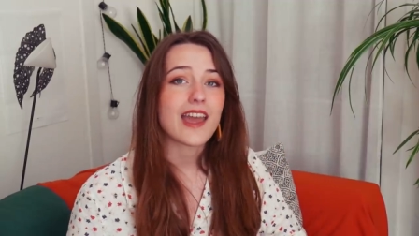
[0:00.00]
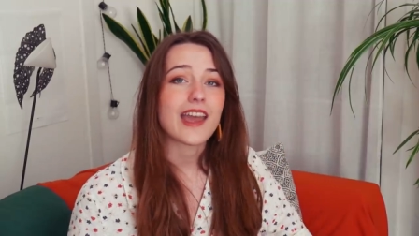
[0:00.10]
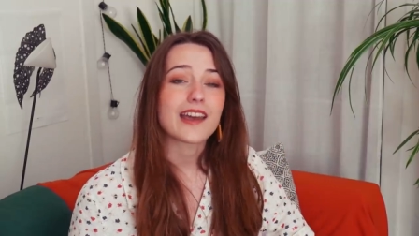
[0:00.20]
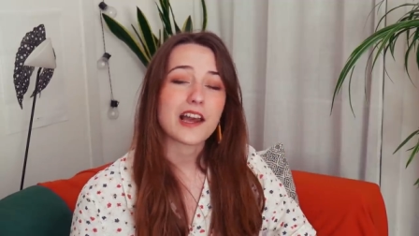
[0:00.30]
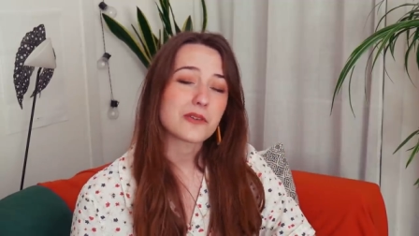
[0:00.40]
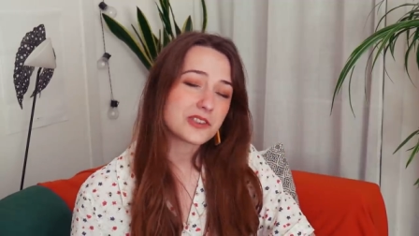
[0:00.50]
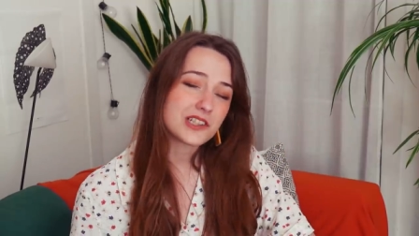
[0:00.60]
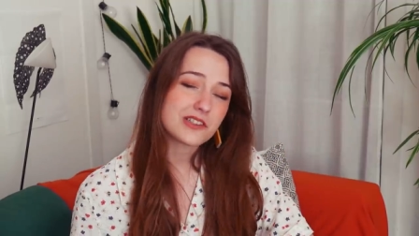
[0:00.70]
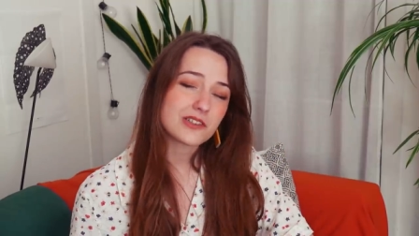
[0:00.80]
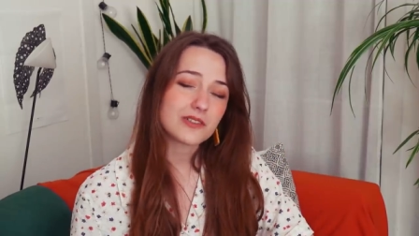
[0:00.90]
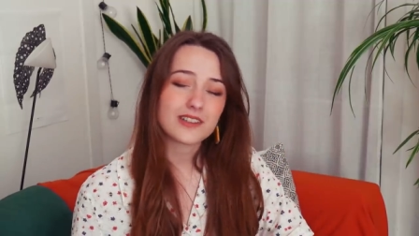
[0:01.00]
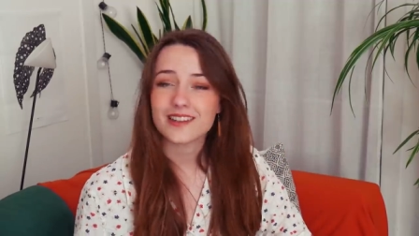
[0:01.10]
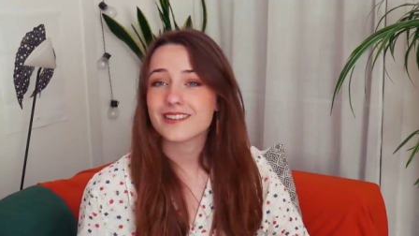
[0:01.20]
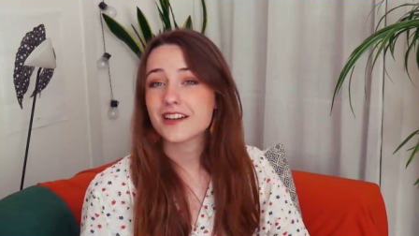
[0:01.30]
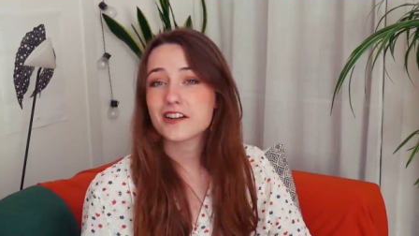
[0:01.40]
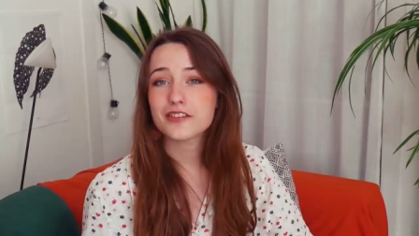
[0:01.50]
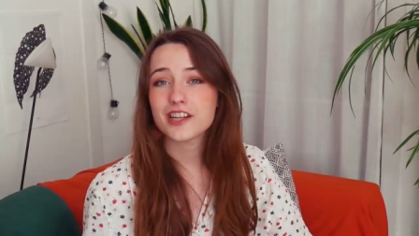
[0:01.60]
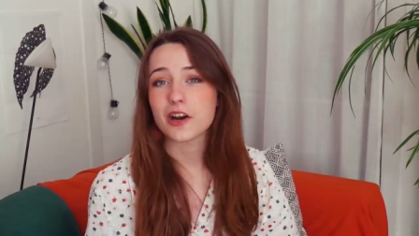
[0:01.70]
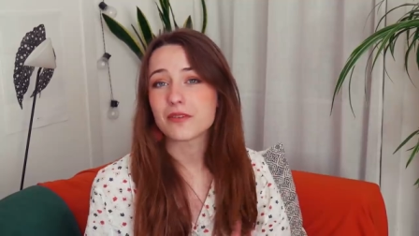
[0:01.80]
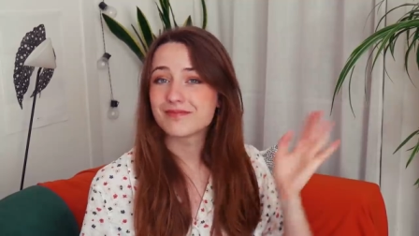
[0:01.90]
And I will see you soon in another
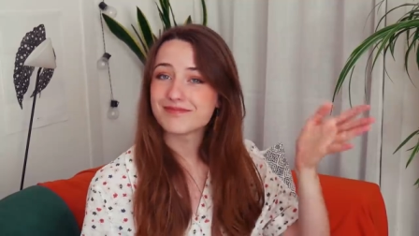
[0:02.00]
video.